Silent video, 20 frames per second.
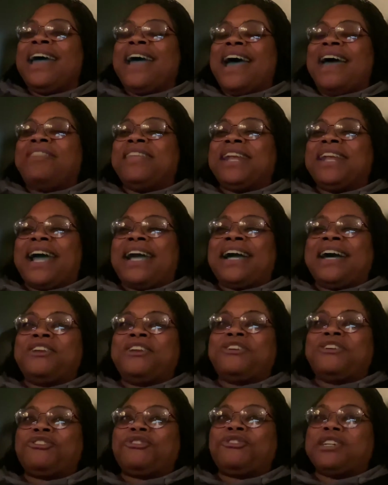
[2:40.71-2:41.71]
and then I cut
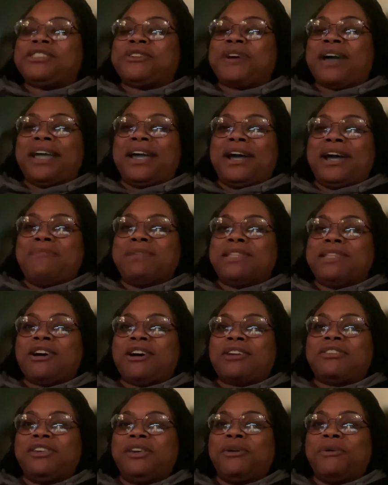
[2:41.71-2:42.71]
it short so I can come and
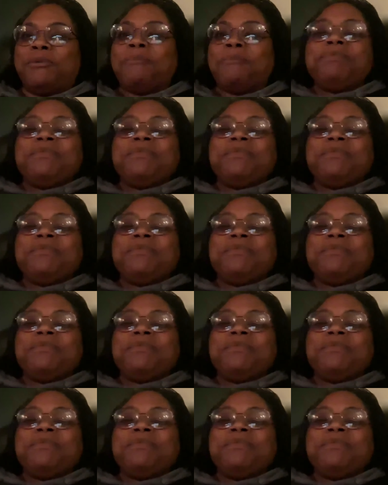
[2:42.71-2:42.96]
talk to you.